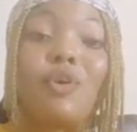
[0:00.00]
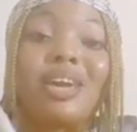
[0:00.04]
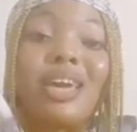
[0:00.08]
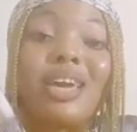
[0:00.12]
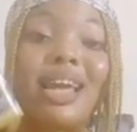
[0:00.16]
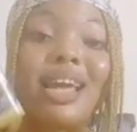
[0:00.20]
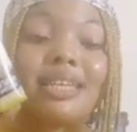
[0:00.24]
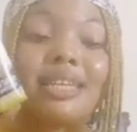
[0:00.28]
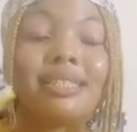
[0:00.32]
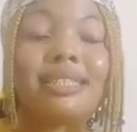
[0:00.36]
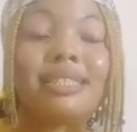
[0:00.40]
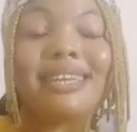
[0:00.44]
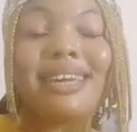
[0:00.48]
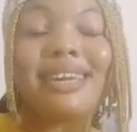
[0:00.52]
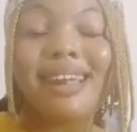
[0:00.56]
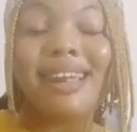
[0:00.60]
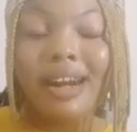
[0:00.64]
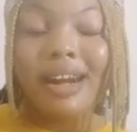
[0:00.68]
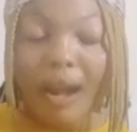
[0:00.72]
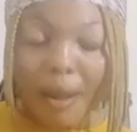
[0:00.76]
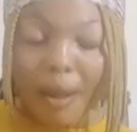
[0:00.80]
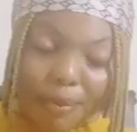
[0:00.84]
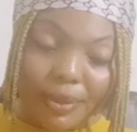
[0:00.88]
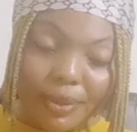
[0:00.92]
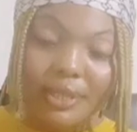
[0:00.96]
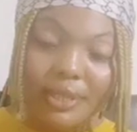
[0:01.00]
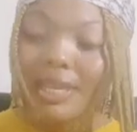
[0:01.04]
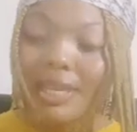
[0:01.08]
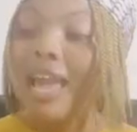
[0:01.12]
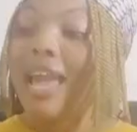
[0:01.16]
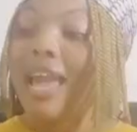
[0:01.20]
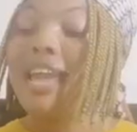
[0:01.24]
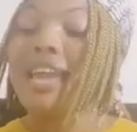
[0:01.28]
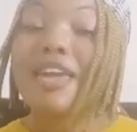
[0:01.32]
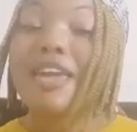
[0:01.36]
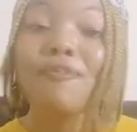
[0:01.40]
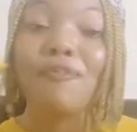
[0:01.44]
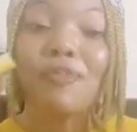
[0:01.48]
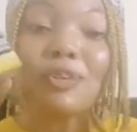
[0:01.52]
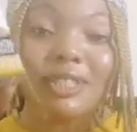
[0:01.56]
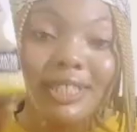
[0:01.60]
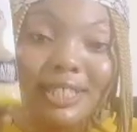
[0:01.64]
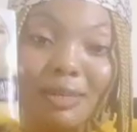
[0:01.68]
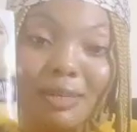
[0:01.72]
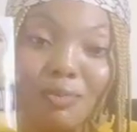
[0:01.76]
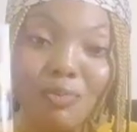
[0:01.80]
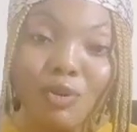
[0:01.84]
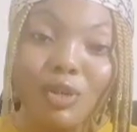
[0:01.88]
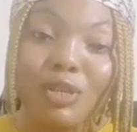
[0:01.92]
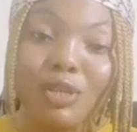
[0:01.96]
get it, grab it. If you see
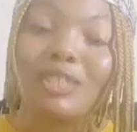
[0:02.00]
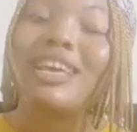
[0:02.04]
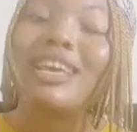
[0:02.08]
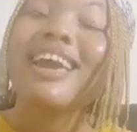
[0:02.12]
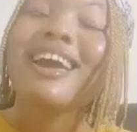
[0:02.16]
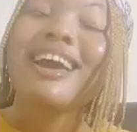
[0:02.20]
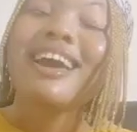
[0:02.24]
the product,